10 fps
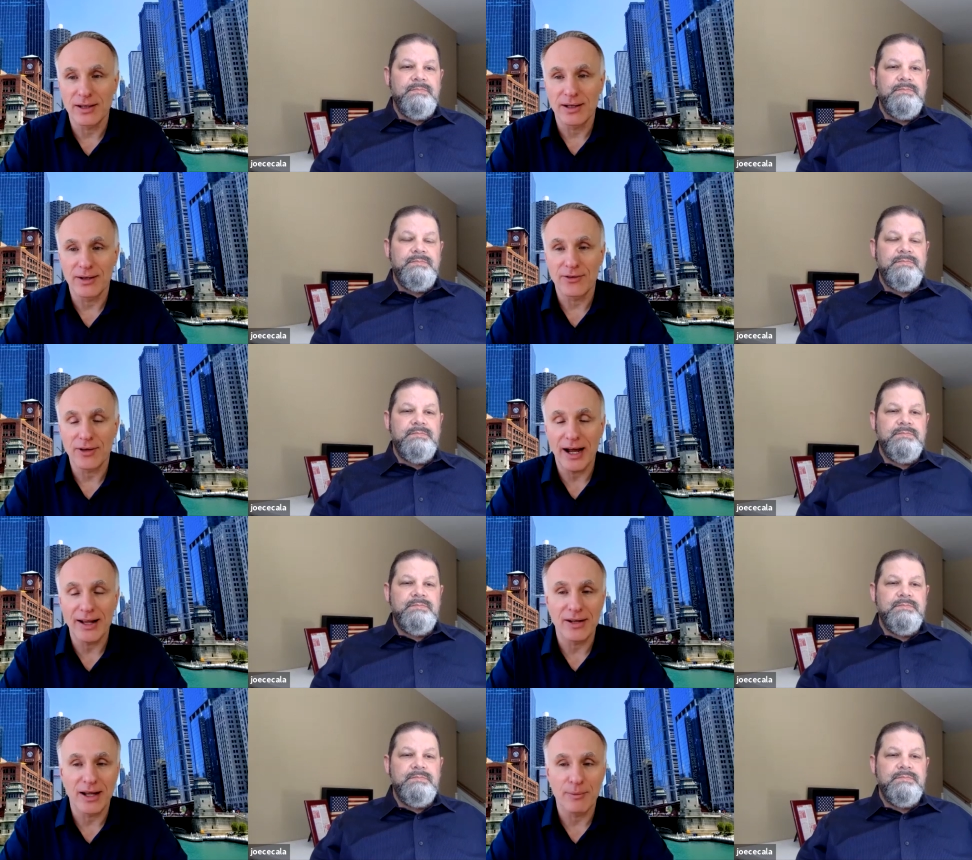Speaker 1: it is either
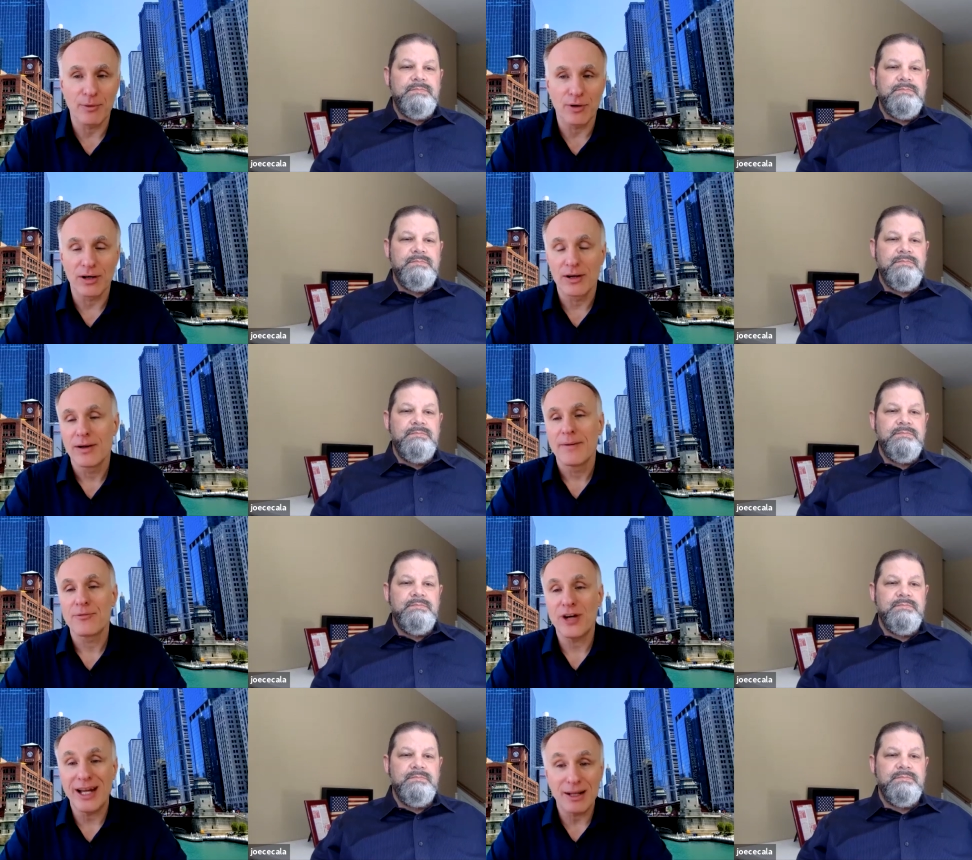them or
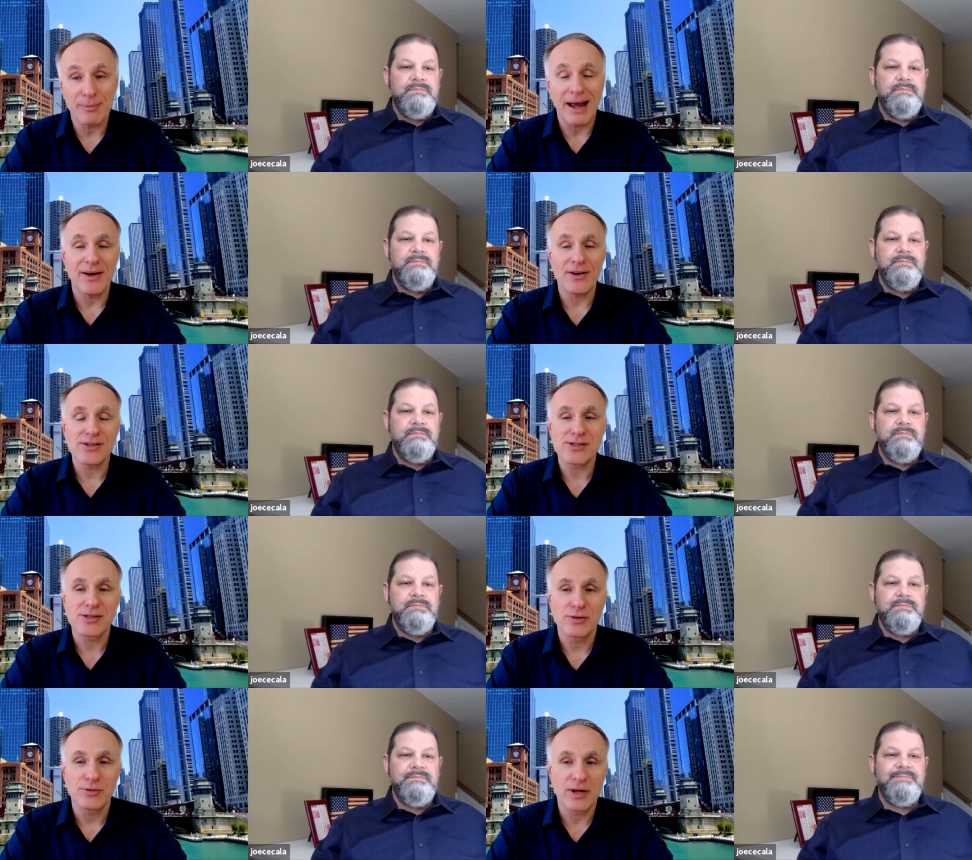trade buyers who mm-hmm.